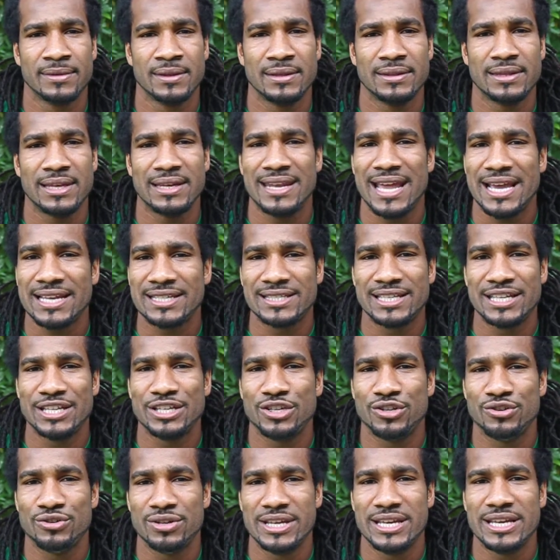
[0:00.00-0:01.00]
The next thing
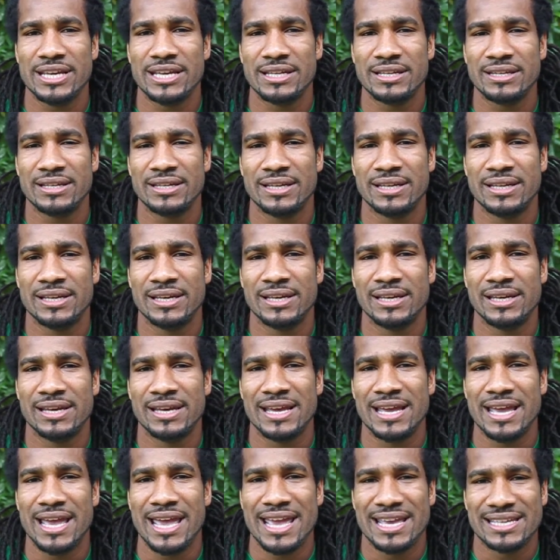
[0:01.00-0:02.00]
you need
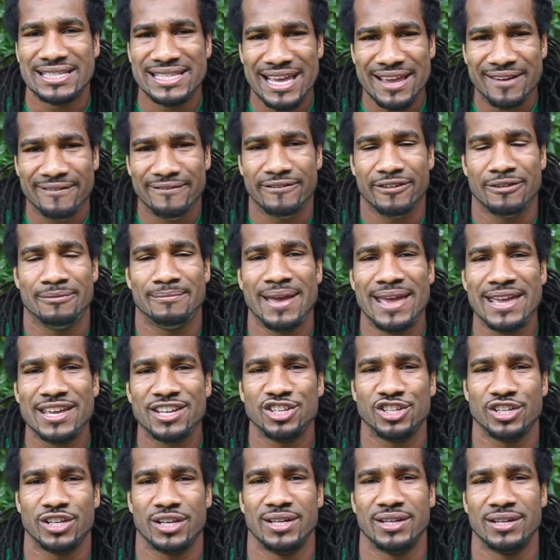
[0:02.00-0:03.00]
is
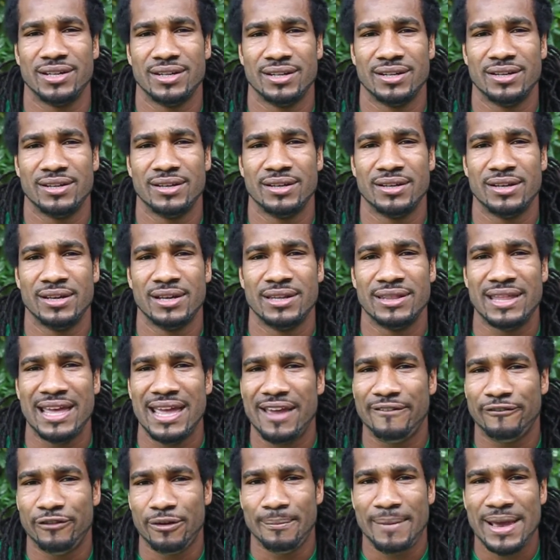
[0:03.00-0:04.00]
information. The
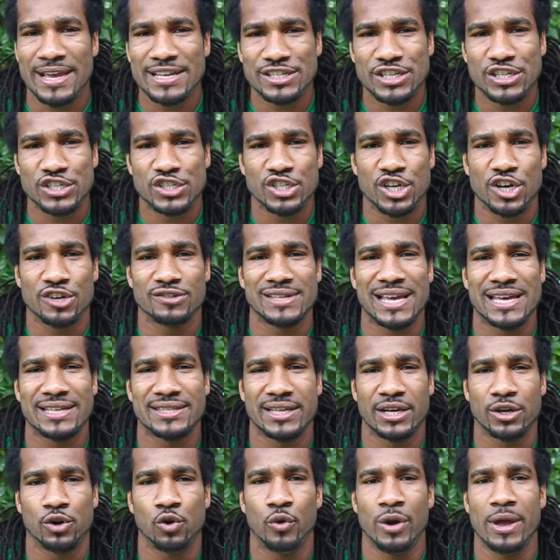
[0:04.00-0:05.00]
information serves as
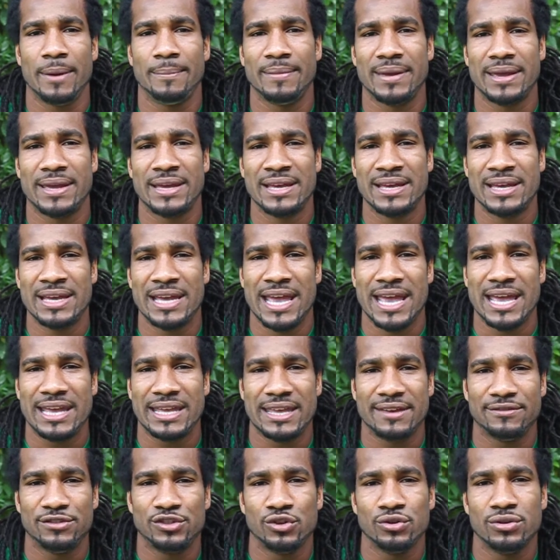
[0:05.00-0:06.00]
the equipment. It
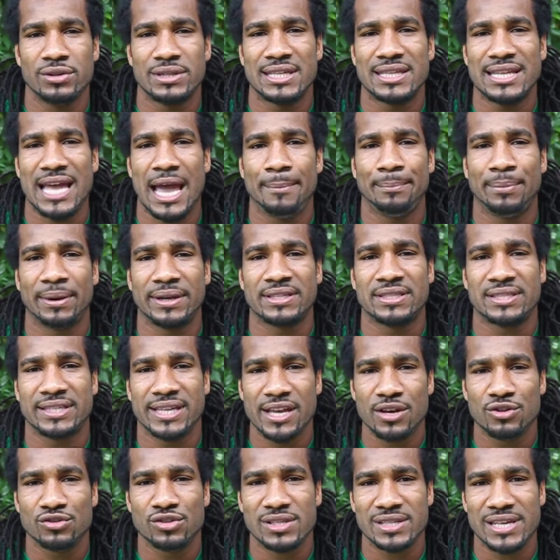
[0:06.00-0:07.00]
gives you the type of
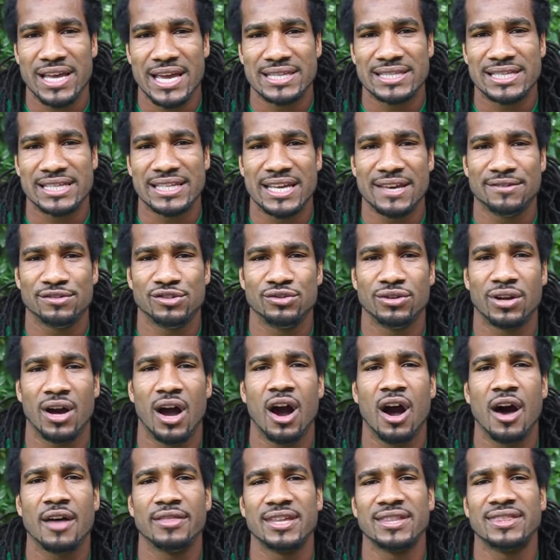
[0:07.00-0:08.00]
skill sets. It gives you
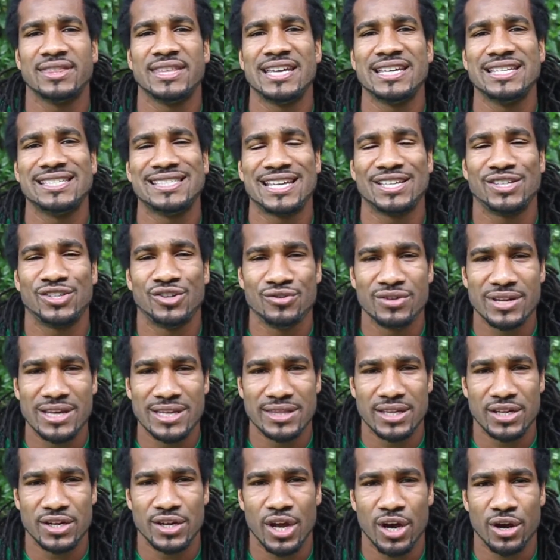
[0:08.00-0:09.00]
all the things that you need
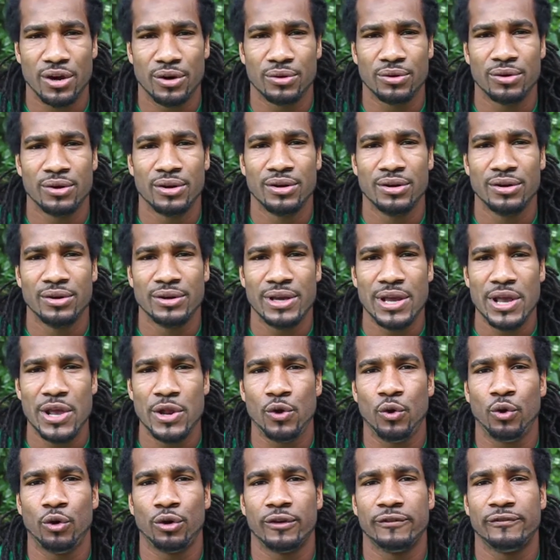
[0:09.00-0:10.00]
to know in
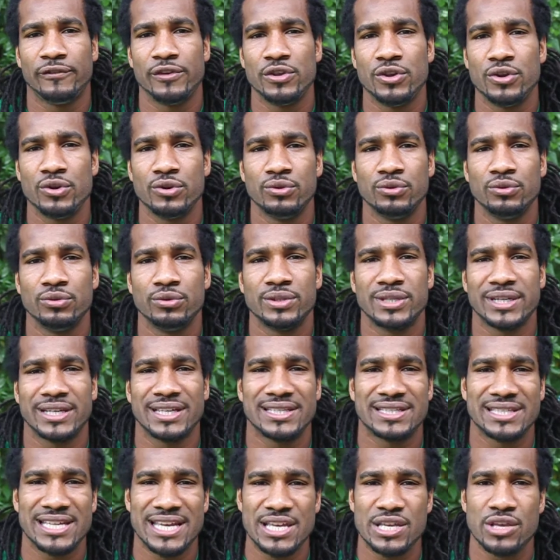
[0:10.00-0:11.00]
order for you to
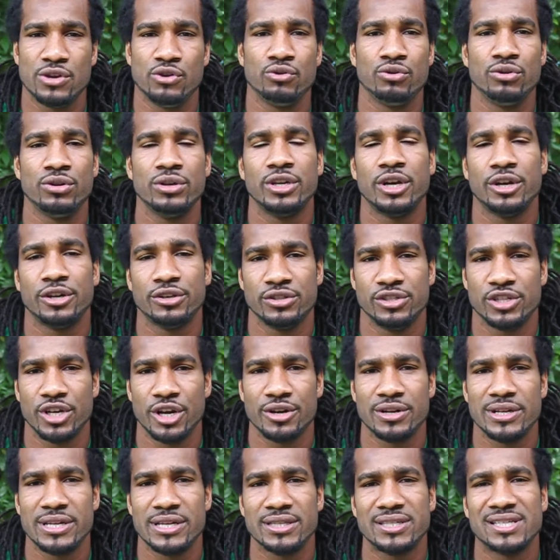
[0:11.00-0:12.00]
continue your
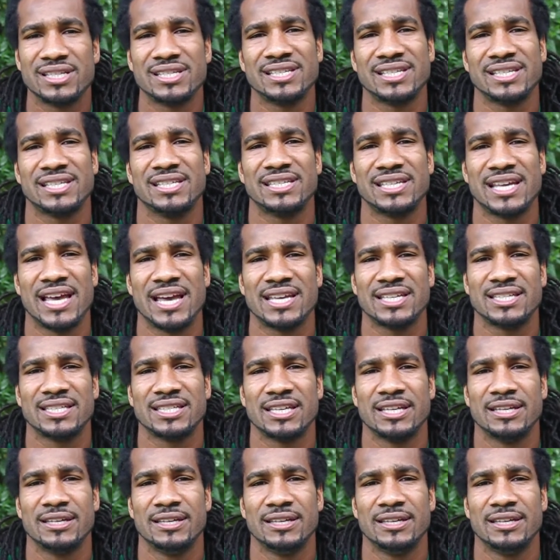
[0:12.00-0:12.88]
journey to success.